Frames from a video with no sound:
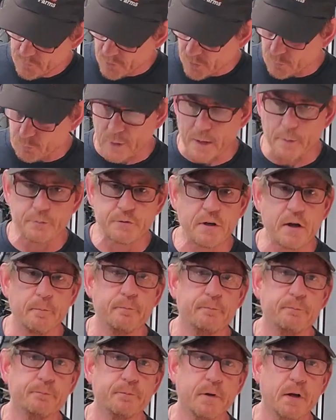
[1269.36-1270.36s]
all wrapped
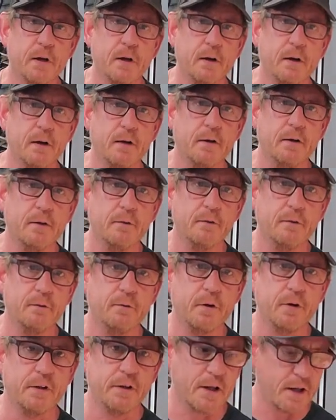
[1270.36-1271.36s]
up,
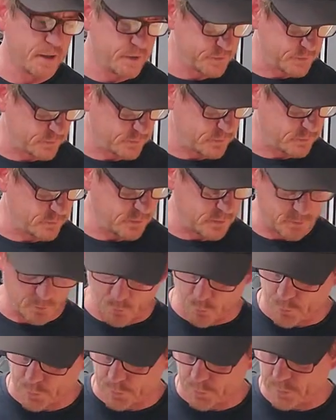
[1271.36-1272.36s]
very nice and
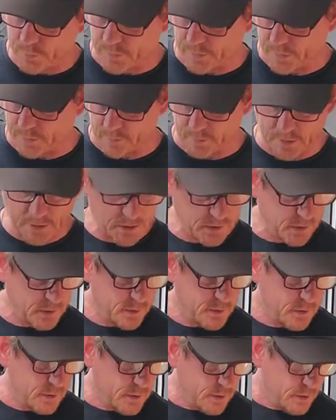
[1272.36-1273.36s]
ordered, and
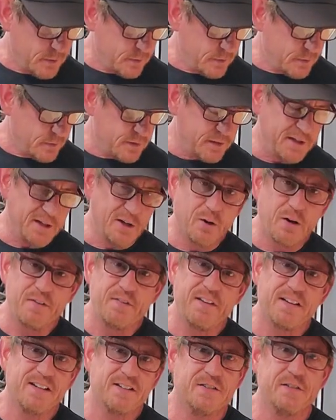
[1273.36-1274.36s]
you know, I
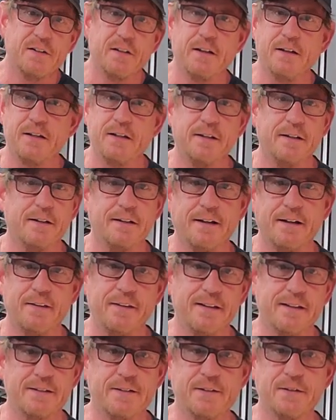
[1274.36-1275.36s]
think it's
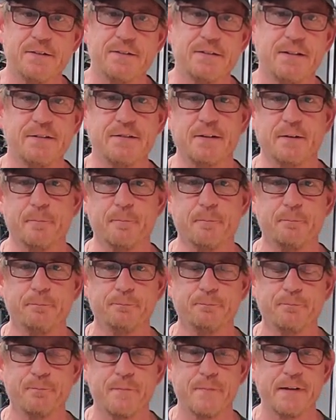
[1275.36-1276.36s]
a good system,
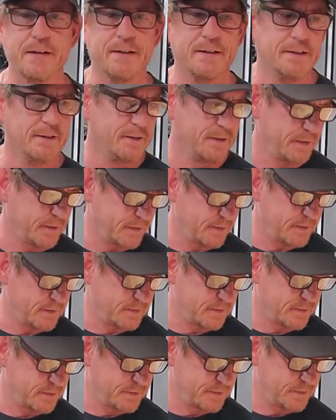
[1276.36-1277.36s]

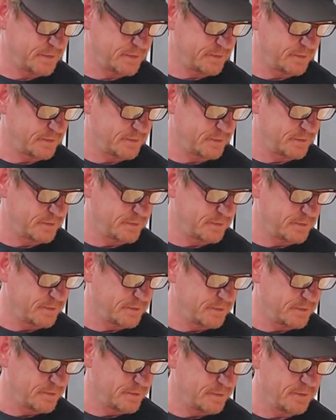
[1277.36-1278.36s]
and
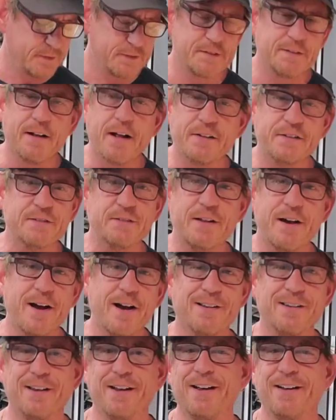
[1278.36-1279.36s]
it's not
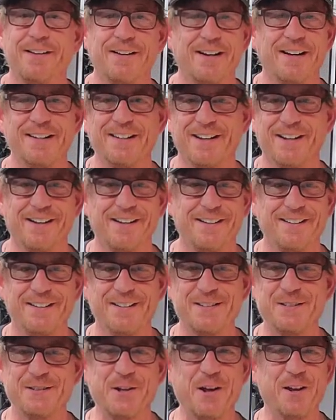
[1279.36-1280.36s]
stock. Yeah, I get it.
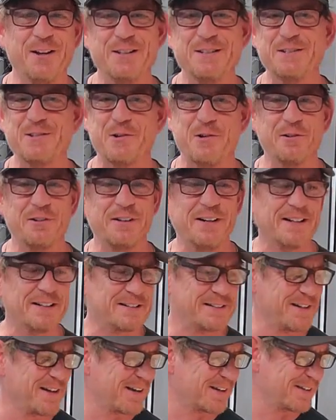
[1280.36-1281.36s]
It's totally not
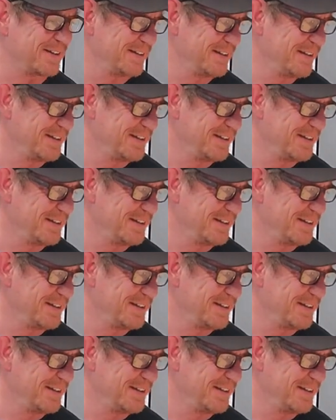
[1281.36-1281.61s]
stock,